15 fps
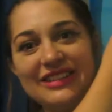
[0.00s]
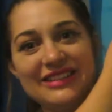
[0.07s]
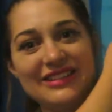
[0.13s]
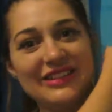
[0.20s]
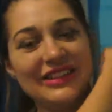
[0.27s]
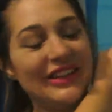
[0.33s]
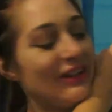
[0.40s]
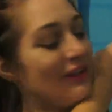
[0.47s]
it's
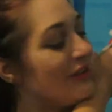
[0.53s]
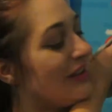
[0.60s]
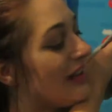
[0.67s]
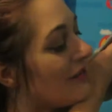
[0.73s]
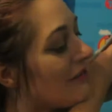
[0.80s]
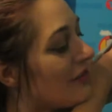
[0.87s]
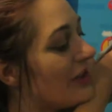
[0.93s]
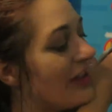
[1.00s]
got
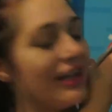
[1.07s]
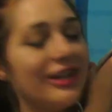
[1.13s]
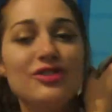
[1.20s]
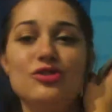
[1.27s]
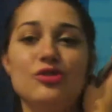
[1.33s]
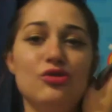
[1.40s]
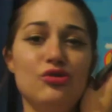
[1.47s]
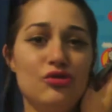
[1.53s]
Olaf on it and it's
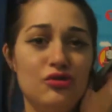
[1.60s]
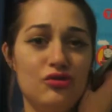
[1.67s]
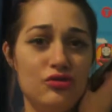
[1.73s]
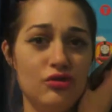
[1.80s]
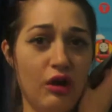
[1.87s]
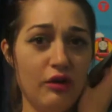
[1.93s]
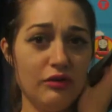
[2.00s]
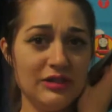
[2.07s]
just
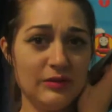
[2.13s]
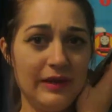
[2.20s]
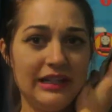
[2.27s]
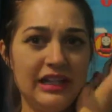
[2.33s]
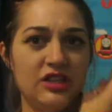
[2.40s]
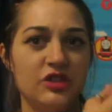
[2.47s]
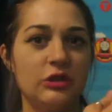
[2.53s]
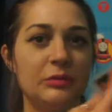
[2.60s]
so sweet and
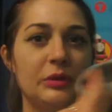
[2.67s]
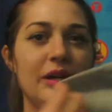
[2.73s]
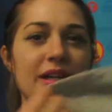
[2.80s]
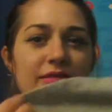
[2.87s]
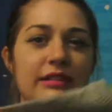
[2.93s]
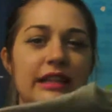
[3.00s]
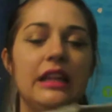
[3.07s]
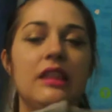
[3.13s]
adorable. It's
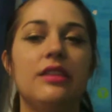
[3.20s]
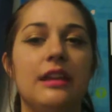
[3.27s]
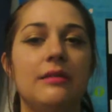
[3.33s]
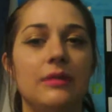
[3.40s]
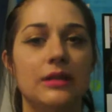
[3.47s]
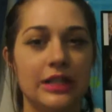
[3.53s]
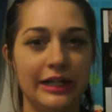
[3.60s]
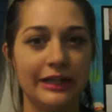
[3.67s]
really thin
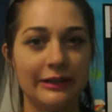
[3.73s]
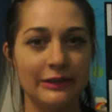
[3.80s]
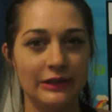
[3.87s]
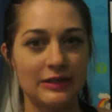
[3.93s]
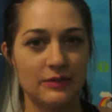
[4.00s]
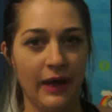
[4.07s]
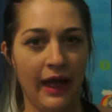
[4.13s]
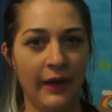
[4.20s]
material
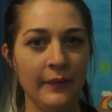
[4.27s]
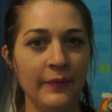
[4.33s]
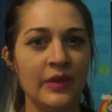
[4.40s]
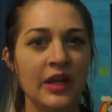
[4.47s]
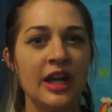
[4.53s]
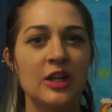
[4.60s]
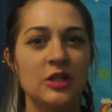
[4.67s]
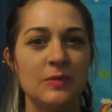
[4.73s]
as well,
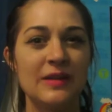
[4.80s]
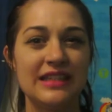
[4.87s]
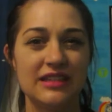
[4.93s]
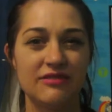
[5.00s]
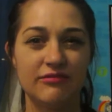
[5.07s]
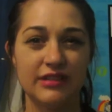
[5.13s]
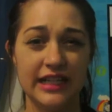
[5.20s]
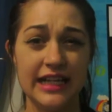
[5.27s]
which means
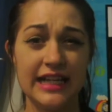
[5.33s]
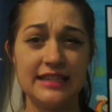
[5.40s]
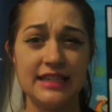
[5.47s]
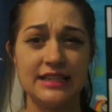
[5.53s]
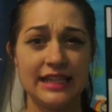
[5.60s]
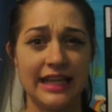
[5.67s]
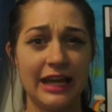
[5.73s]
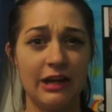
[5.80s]
it's really easy
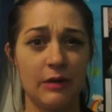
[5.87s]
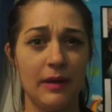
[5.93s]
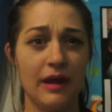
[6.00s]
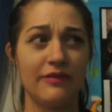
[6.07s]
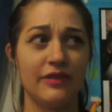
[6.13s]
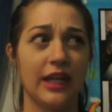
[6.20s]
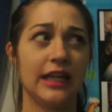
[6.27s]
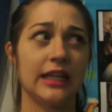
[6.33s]
to layer up
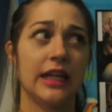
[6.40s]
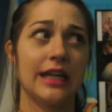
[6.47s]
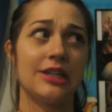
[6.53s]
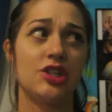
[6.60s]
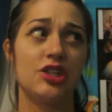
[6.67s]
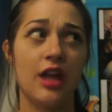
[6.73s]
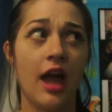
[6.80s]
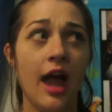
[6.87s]
over like a nice
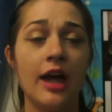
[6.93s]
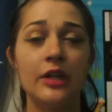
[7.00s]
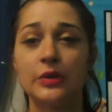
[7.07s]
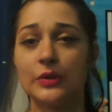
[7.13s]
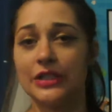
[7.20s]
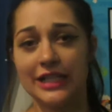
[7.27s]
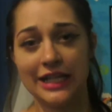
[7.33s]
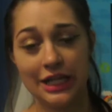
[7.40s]
shirt
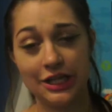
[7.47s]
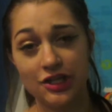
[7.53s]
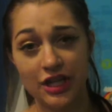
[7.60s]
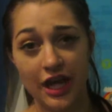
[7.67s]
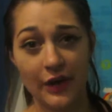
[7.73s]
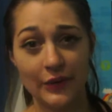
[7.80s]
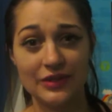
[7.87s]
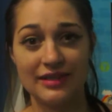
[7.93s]
or a
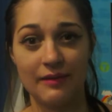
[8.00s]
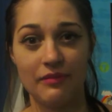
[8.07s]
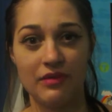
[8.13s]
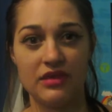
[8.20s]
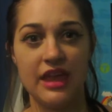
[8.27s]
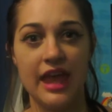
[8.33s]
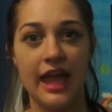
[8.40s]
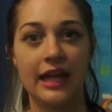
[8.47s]
t-shirt or
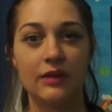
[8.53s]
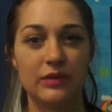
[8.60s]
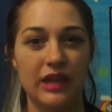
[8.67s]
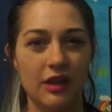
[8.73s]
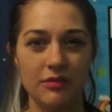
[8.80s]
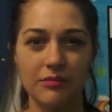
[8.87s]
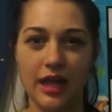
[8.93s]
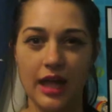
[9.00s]
something without
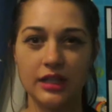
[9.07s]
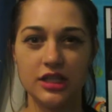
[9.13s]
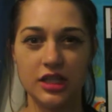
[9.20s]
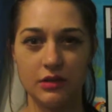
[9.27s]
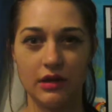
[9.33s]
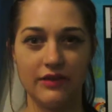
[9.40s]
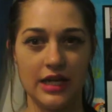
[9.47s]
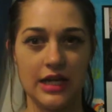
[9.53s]
them getting too
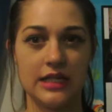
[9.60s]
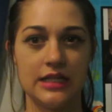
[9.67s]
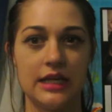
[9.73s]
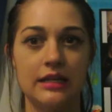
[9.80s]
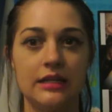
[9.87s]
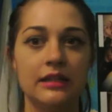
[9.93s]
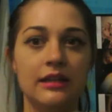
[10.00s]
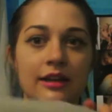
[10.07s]

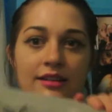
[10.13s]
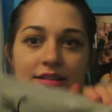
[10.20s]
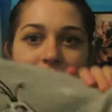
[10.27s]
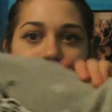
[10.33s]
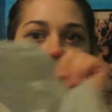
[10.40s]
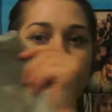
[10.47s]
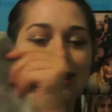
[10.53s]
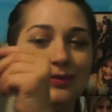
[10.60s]
overheated.
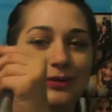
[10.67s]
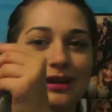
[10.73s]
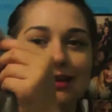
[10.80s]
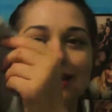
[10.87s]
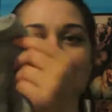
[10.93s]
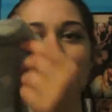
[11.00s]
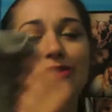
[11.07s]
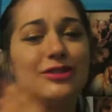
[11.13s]
So this one
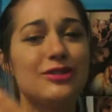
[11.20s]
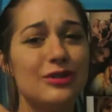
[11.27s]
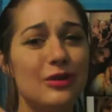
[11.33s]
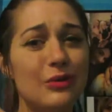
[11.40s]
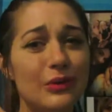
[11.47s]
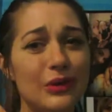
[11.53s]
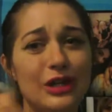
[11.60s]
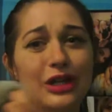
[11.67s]
is
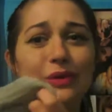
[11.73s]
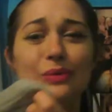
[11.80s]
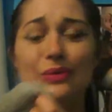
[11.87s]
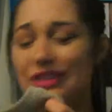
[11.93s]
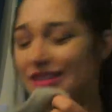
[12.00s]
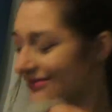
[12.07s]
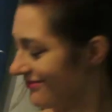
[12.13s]
so cute.